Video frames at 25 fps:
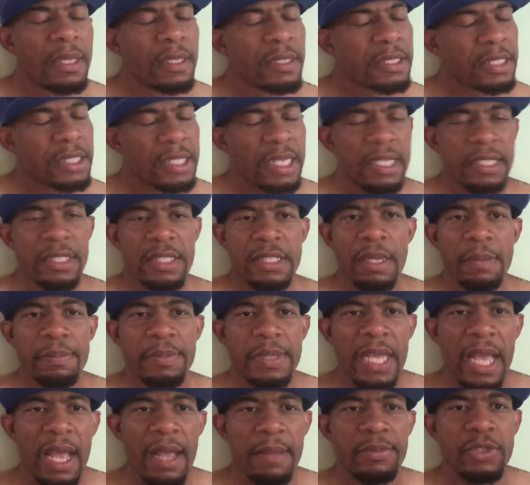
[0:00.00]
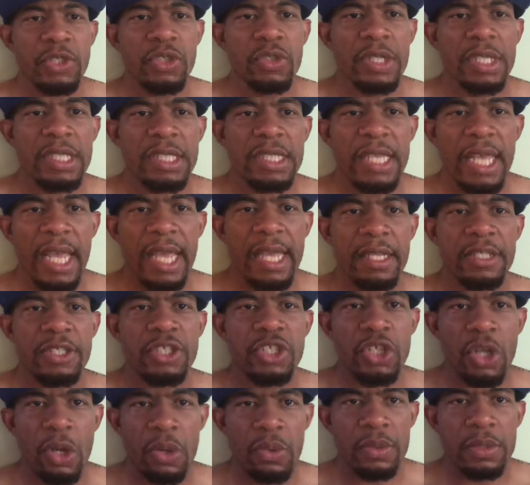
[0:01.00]
See, sometimes you can take
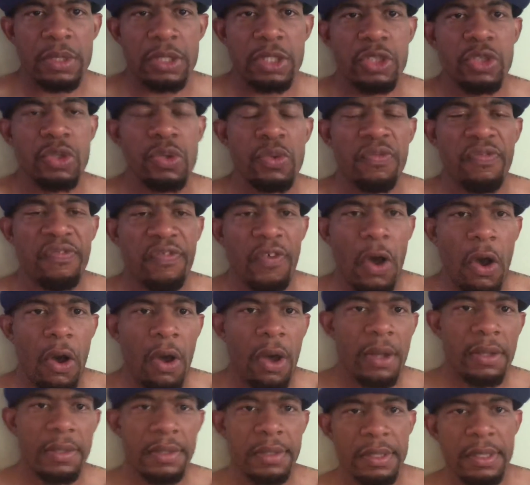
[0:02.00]
jokes too far.